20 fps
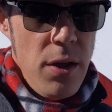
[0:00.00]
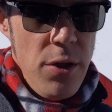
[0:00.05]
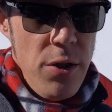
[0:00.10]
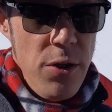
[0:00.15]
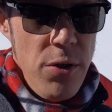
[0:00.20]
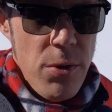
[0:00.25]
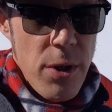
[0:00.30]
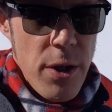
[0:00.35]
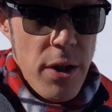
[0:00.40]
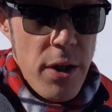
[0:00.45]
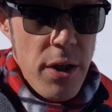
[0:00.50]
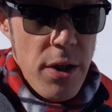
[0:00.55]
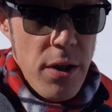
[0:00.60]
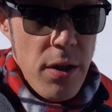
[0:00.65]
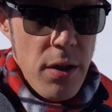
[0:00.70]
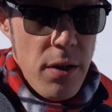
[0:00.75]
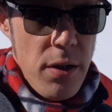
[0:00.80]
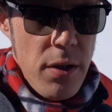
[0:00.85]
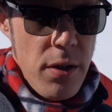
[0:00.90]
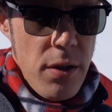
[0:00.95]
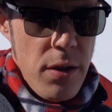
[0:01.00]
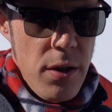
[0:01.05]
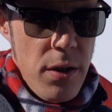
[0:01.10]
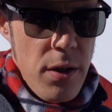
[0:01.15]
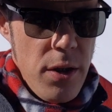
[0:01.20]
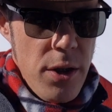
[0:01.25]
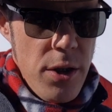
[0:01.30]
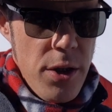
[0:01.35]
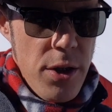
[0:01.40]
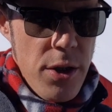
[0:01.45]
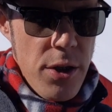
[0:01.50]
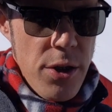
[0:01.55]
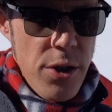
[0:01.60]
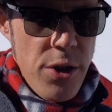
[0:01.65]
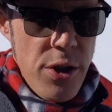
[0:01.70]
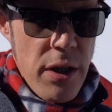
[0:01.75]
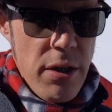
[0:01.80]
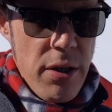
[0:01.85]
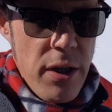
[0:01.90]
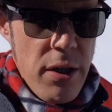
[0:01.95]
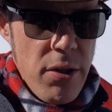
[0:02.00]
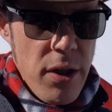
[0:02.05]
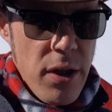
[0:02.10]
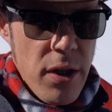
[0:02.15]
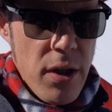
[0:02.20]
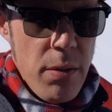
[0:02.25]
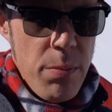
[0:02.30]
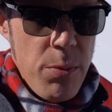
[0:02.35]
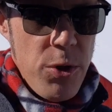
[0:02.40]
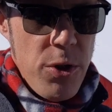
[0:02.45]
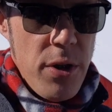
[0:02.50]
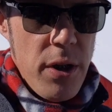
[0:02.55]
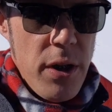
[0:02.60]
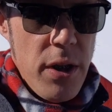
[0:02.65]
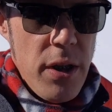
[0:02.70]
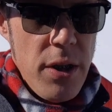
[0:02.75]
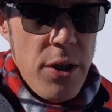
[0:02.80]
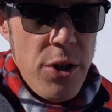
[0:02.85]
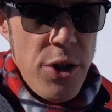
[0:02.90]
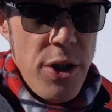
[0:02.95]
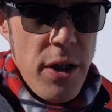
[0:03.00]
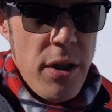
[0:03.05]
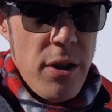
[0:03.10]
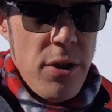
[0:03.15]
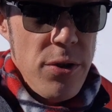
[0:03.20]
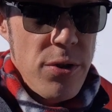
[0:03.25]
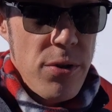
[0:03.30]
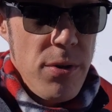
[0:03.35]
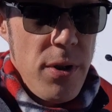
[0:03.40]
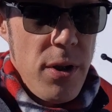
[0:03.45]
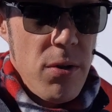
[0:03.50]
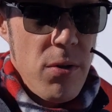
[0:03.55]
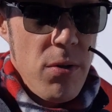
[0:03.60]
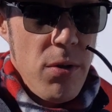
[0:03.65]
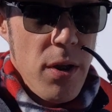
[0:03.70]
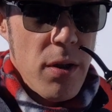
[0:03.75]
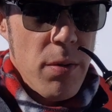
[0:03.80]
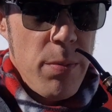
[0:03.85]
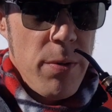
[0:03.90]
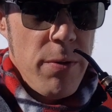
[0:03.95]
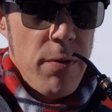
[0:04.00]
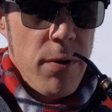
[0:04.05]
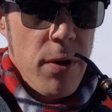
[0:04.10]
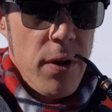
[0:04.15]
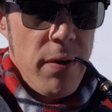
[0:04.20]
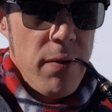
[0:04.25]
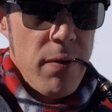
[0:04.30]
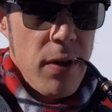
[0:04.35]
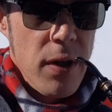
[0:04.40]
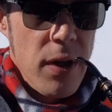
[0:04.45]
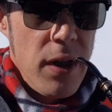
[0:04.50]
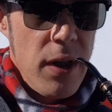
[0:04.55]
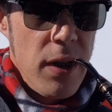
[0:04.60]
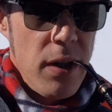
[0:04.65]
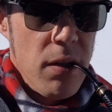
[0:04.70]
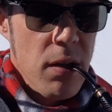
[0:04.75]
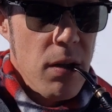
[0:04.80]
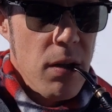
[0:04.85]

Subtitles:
Do want to shout out a couple of channels real quick before I forget.